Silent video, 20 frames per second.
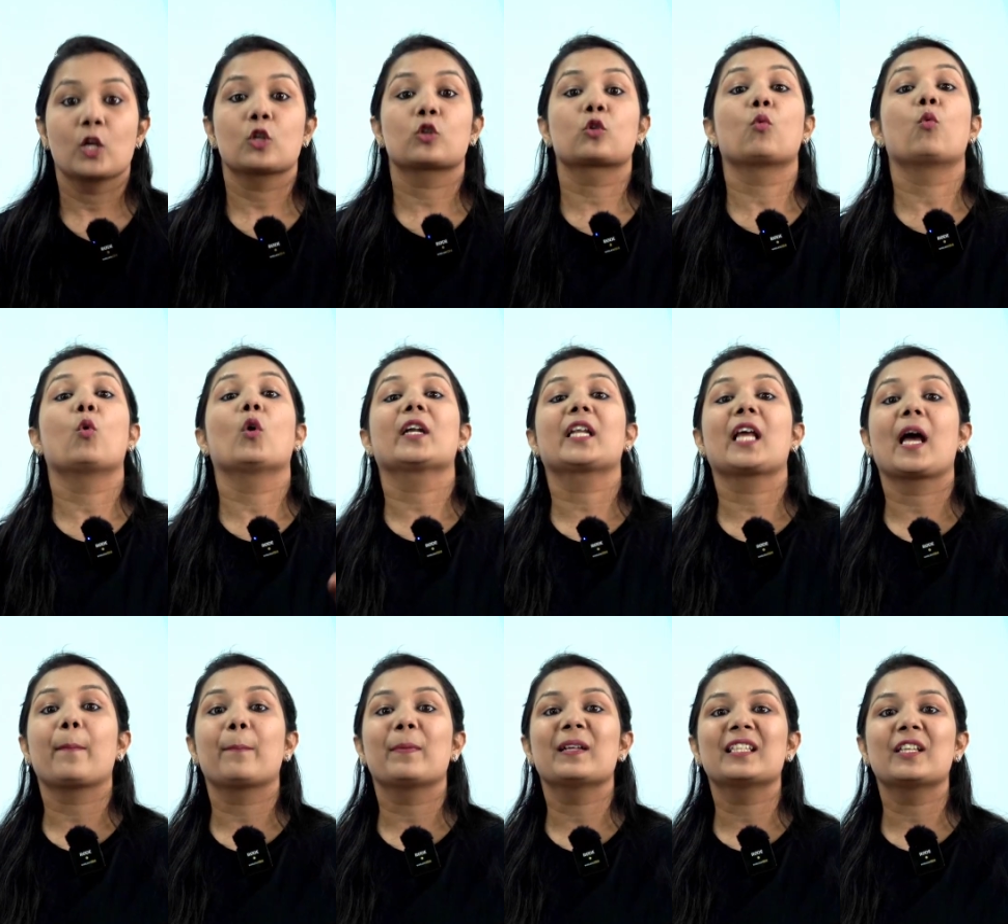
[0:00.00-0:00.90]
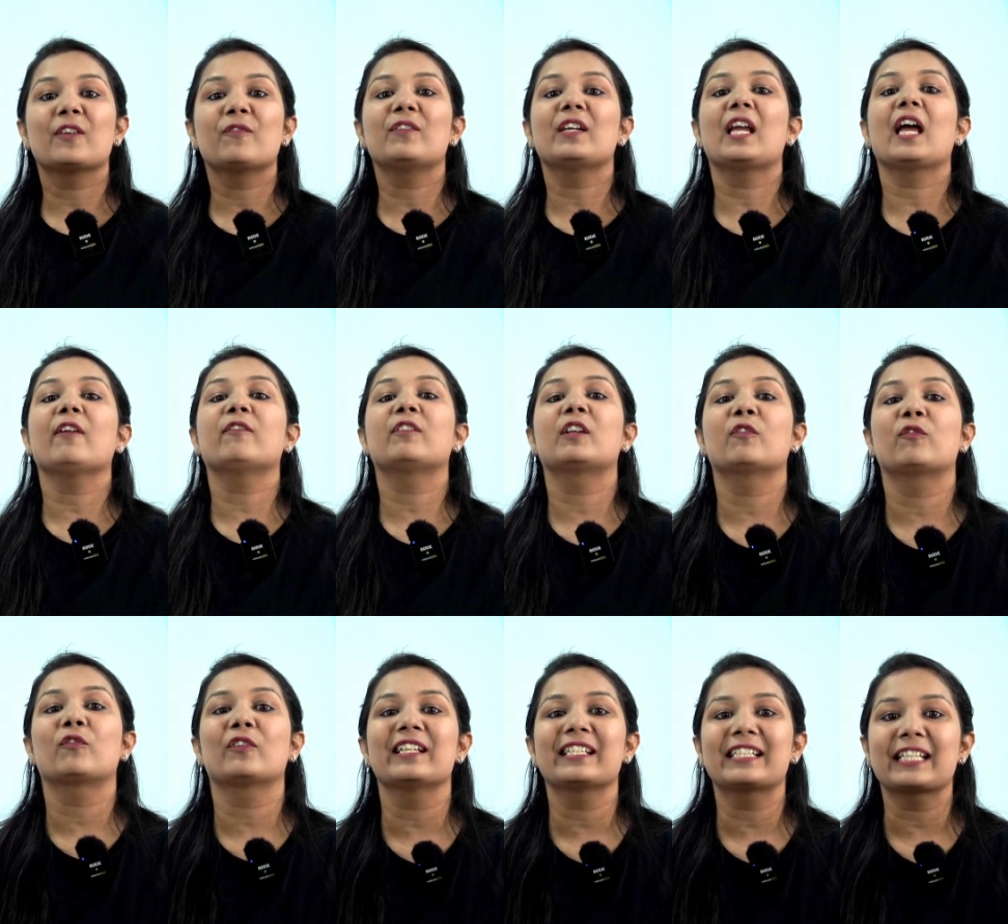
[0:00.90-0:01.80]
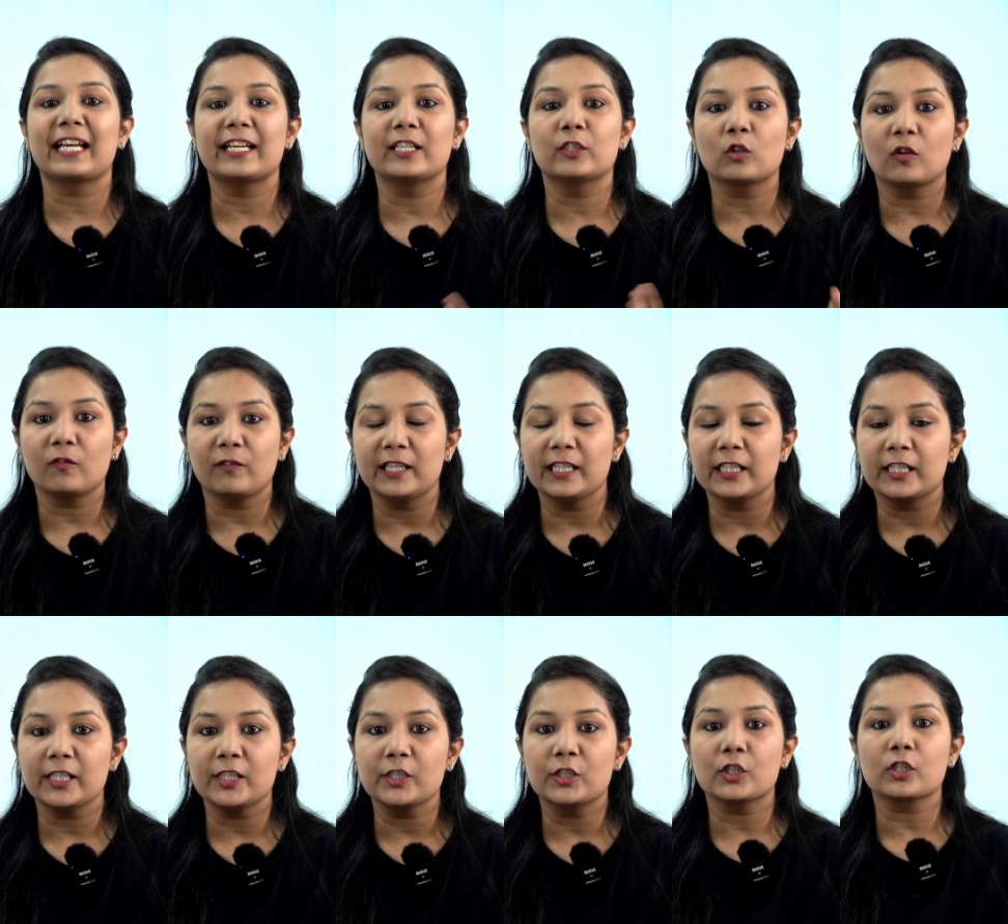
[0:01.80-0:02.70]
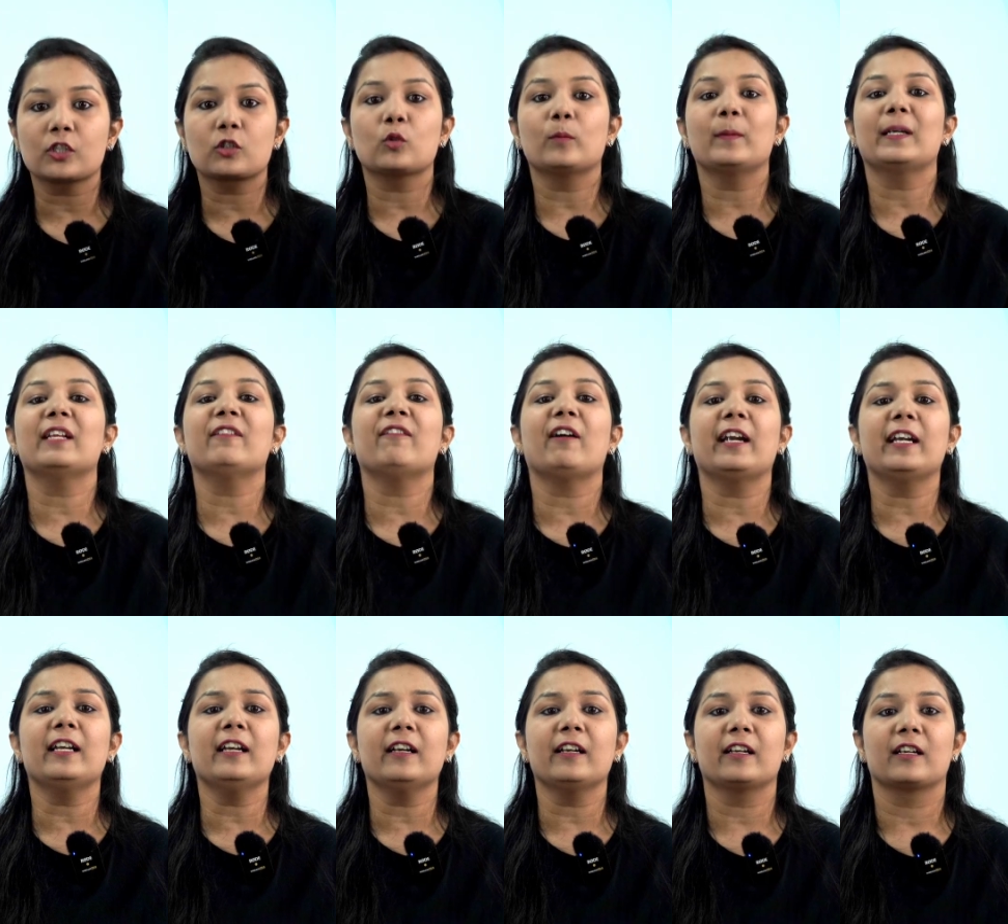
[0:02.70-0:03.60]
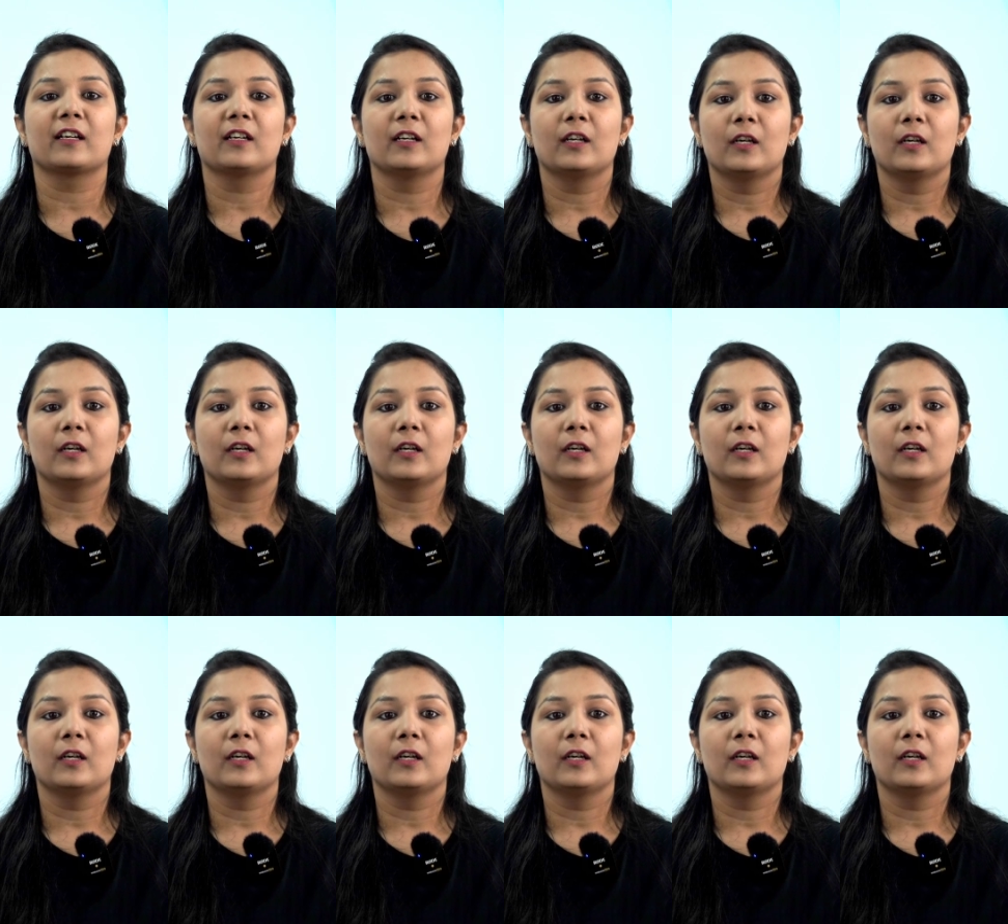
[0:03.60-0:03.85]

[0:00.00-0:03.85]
So what happens if we have different signs of integers to be divided?